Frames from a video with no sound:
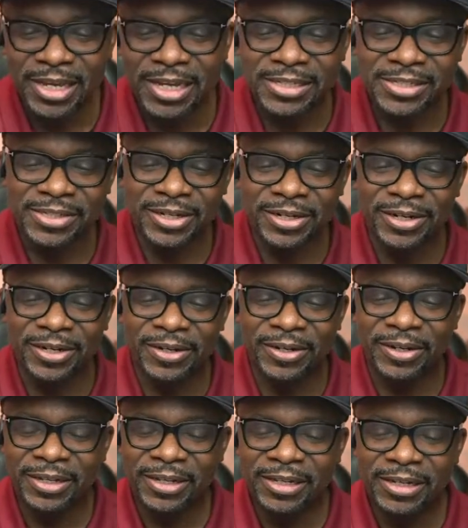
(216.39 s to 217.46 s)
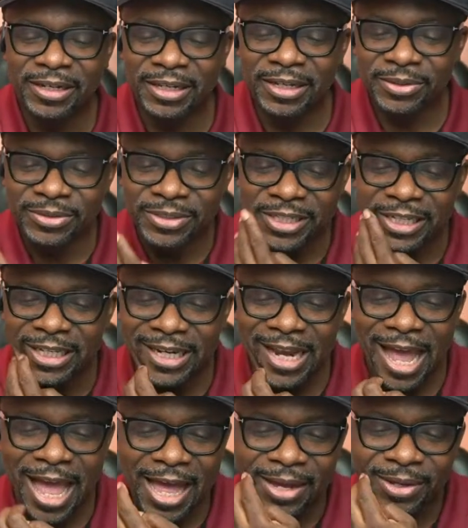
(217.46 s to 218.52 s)
Yes, sir. Lil T
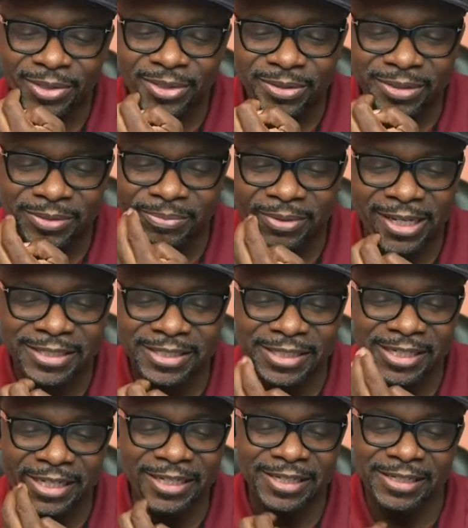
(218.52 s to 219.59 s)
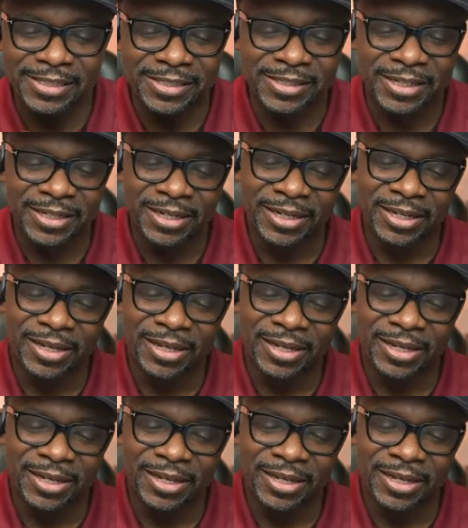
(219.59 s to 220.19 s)
in the house. Blessings.